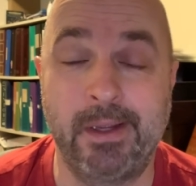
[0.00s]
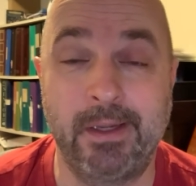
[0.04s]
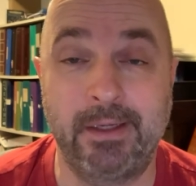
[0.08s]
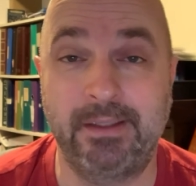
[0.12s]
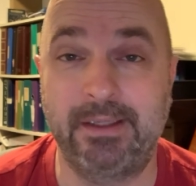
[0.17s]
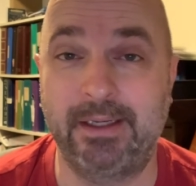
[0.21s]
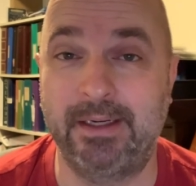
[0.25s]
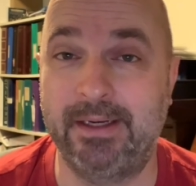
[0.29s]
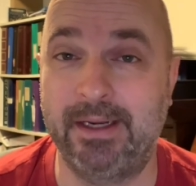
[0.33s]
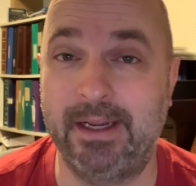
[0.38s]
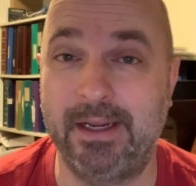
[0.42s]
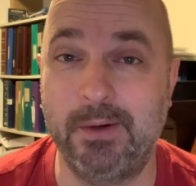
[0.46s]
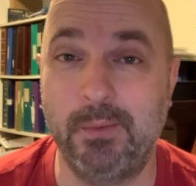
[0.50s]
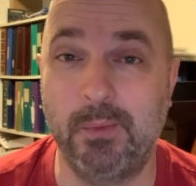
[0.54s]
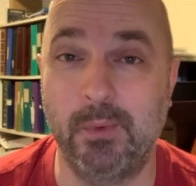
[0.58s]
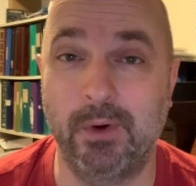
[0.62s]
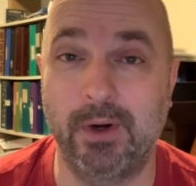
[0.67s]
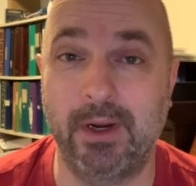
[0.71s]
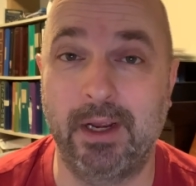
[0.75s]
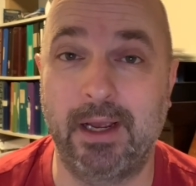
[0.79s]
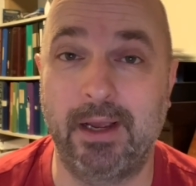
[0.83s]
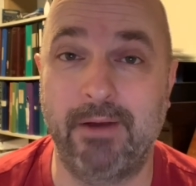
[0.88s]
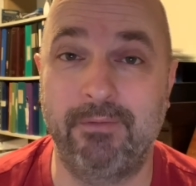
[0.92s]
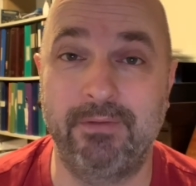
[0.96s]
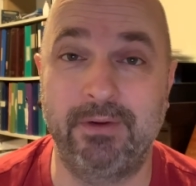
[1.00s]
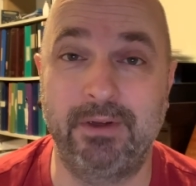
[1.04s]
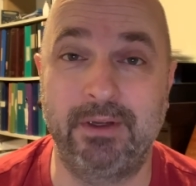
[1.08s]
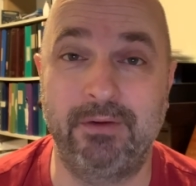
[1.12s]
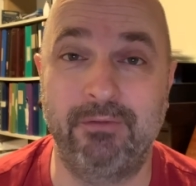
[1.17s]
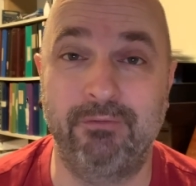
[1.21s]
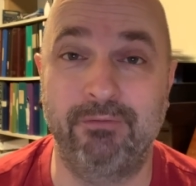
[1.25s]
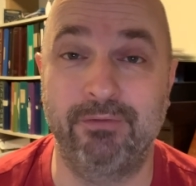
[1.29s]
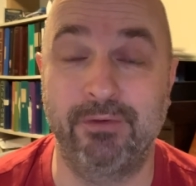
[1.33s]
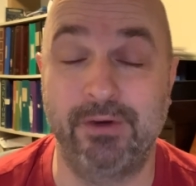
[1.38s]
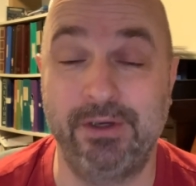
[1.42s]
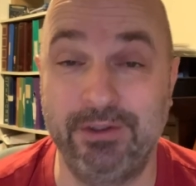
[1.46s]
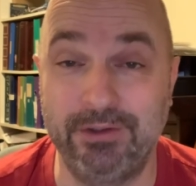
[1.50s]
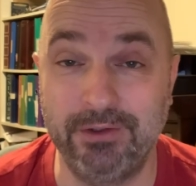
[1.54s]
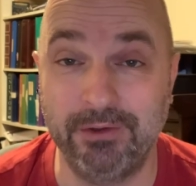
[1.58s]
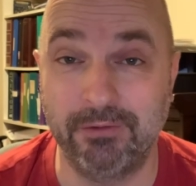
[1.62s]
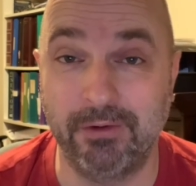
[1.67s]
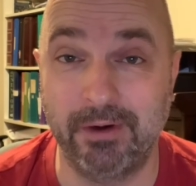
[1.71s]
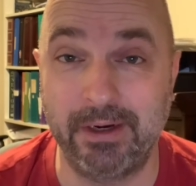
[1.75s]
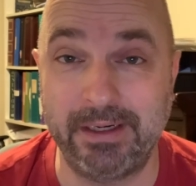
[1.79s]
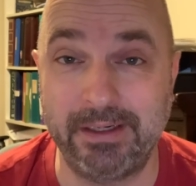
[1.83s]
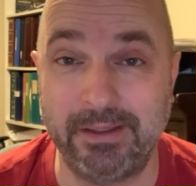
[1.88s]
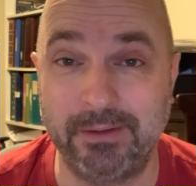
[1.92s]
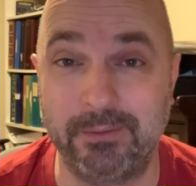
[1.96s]
Today we're having freezing
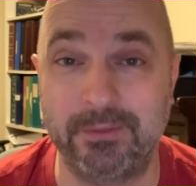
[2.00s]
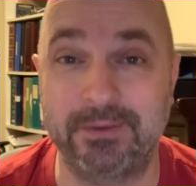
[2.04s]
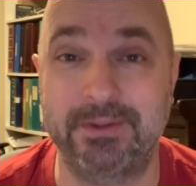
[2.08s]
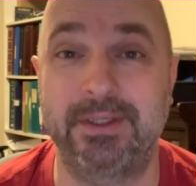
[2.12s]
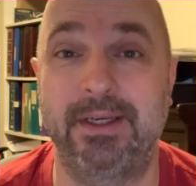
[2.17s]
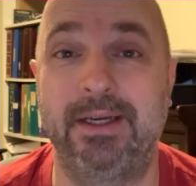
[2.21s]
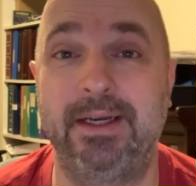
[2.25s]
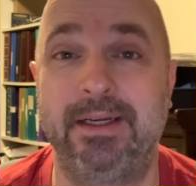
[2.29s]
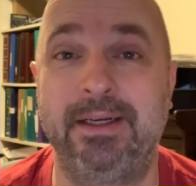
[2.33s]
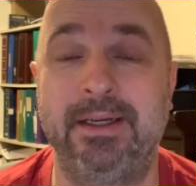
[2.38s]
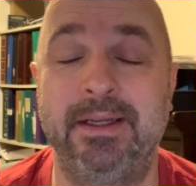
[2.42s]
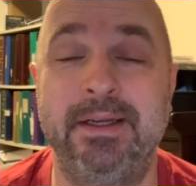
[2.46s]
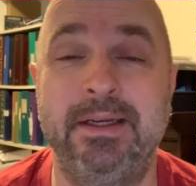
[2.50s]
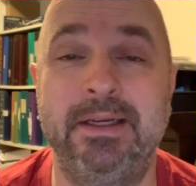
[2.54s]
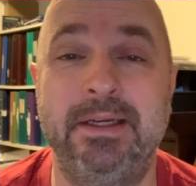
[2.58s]
rain outside.